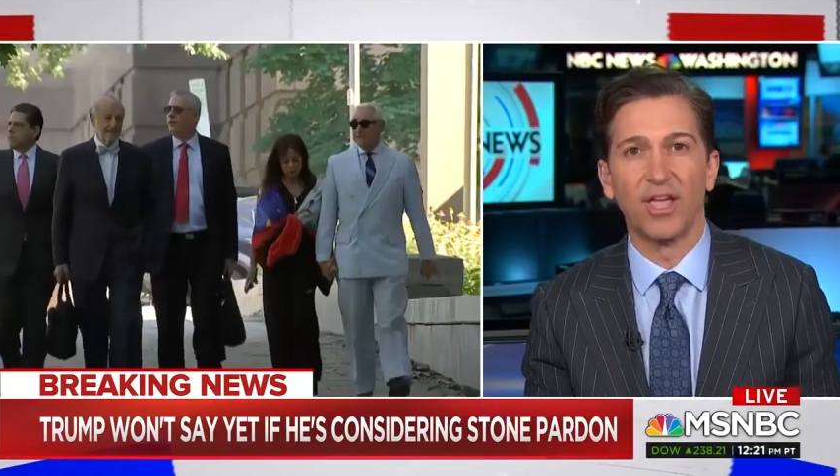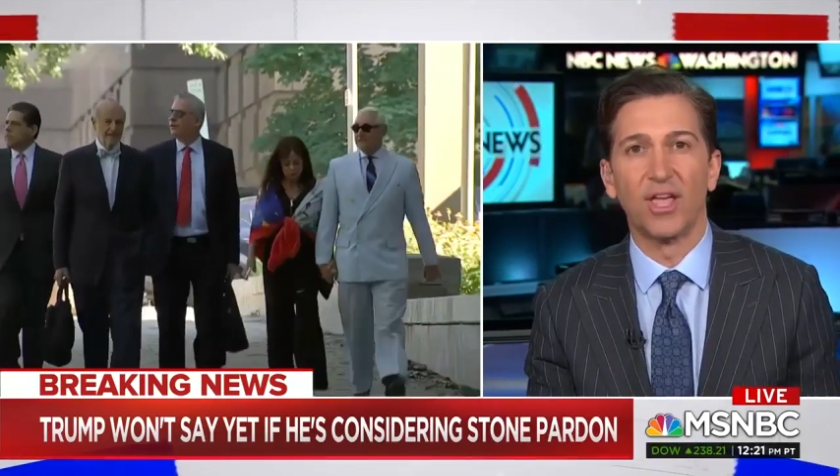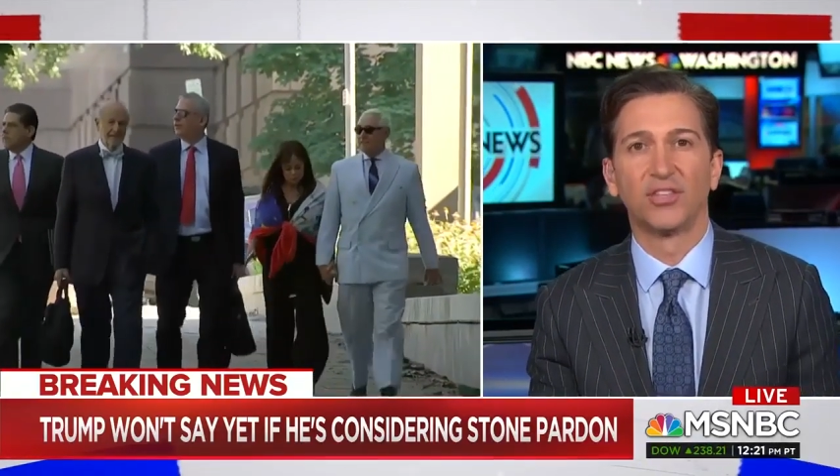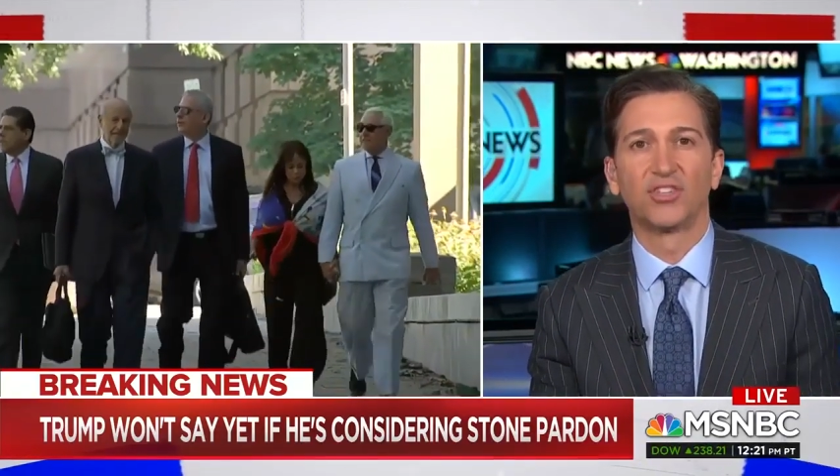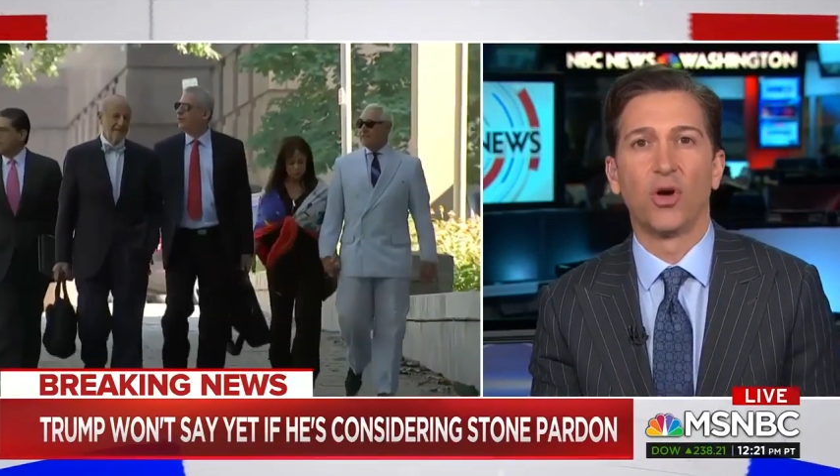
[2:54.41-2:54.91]

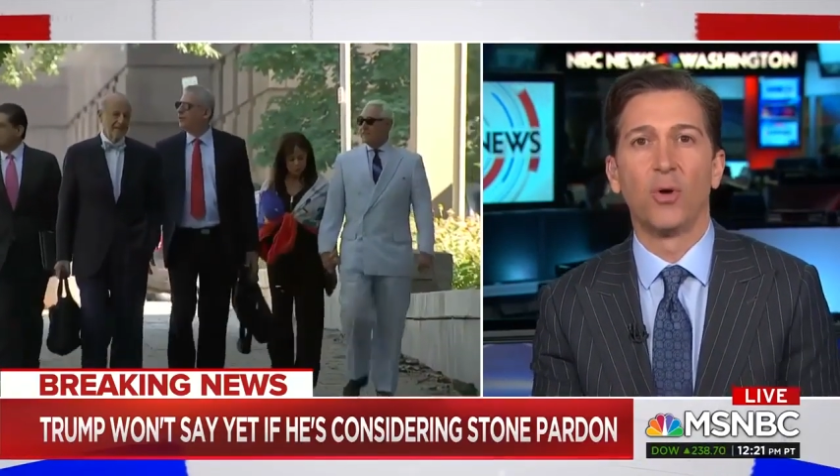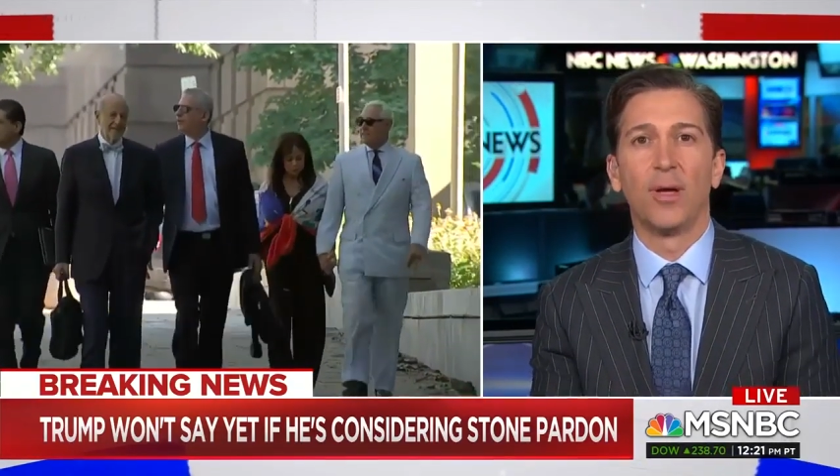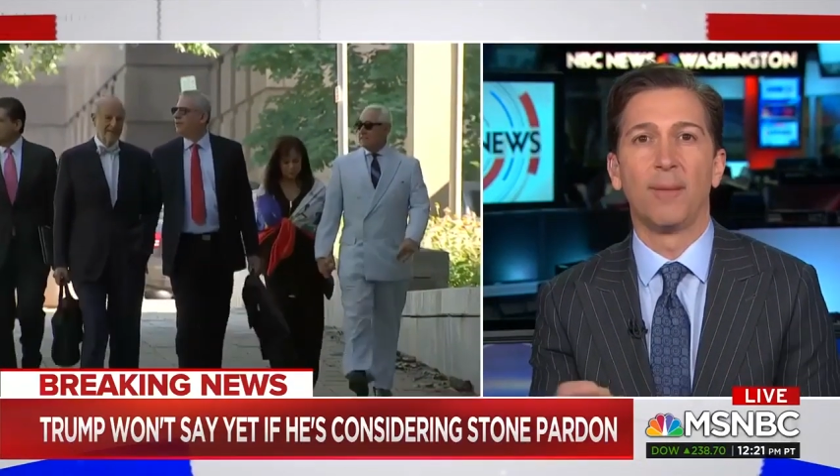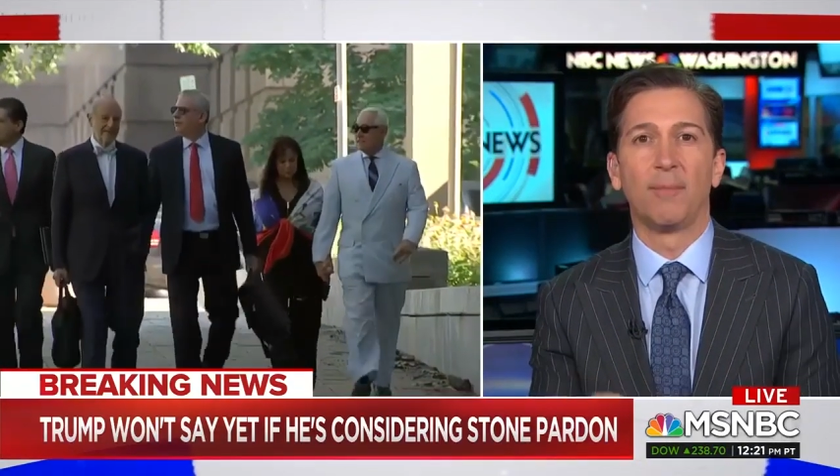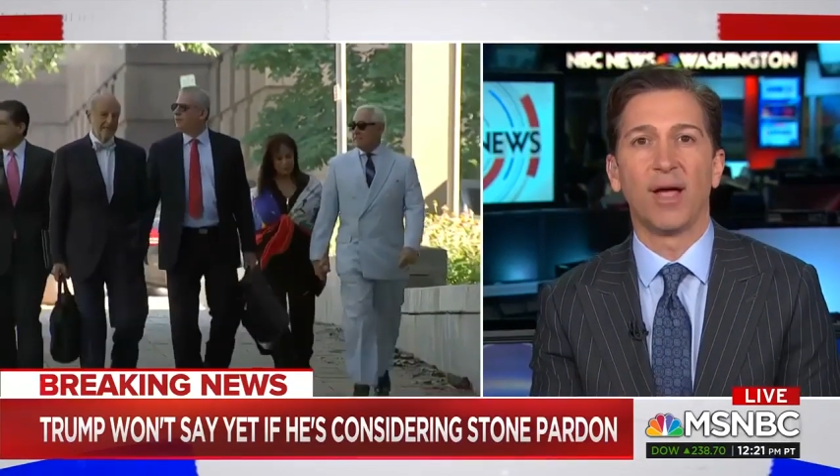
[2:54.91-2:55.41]
So
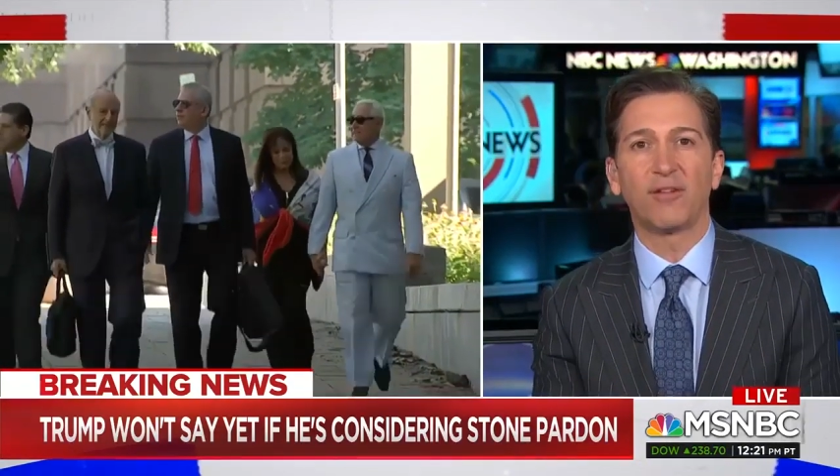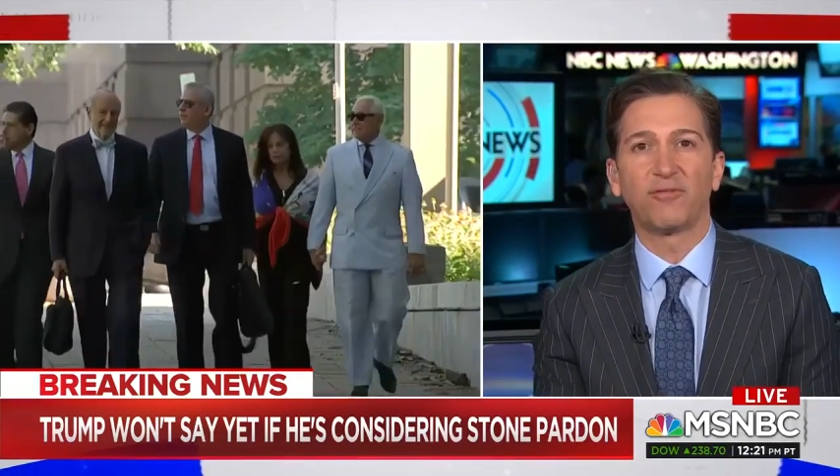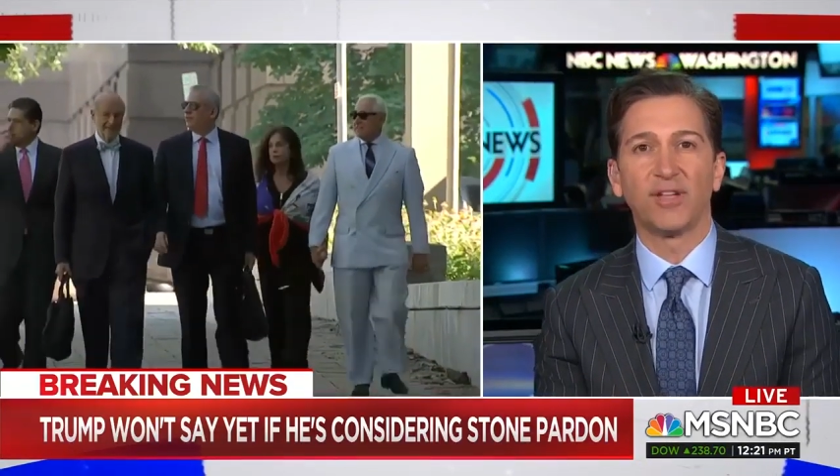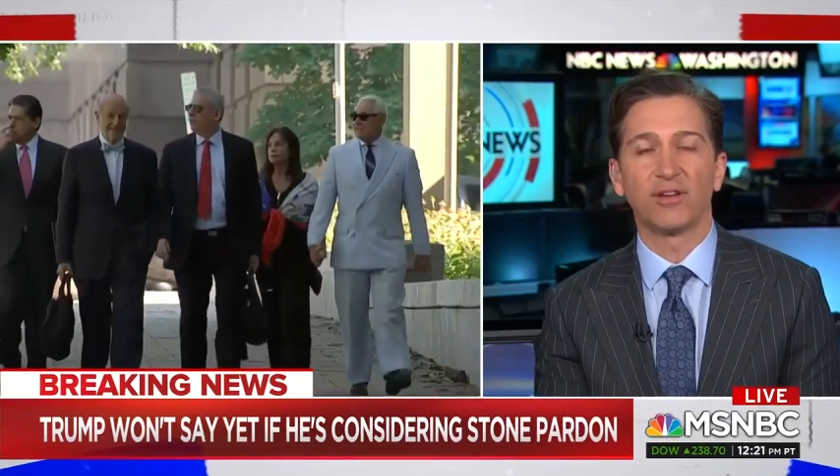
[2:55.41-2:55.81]
Mike Flynn,